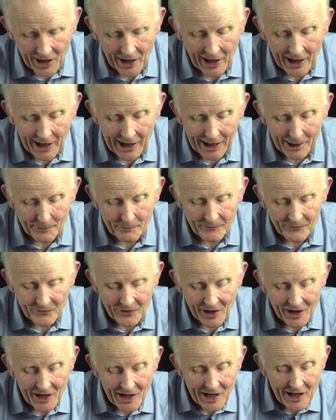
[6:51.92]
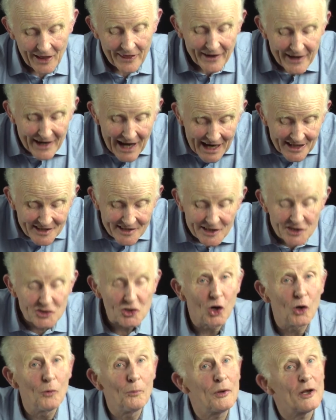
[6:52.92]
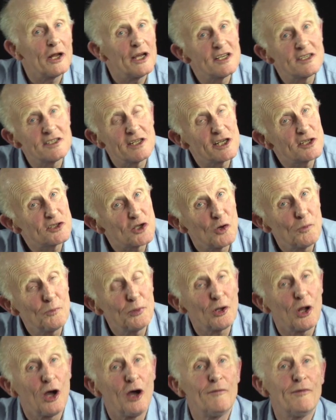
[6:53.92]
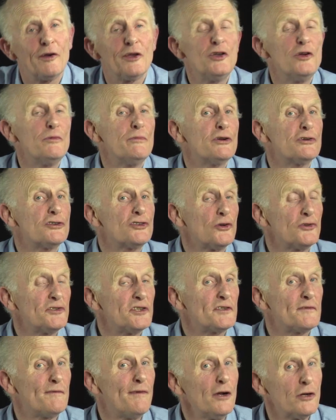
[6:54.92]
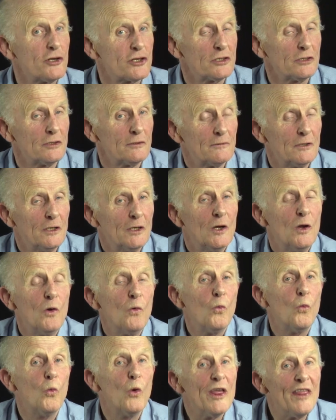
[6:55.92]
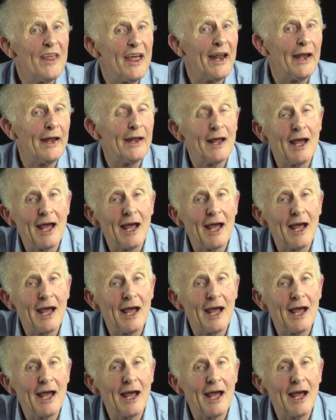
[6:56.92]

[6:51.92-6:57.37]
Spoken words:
The next example is an example of a human resources function within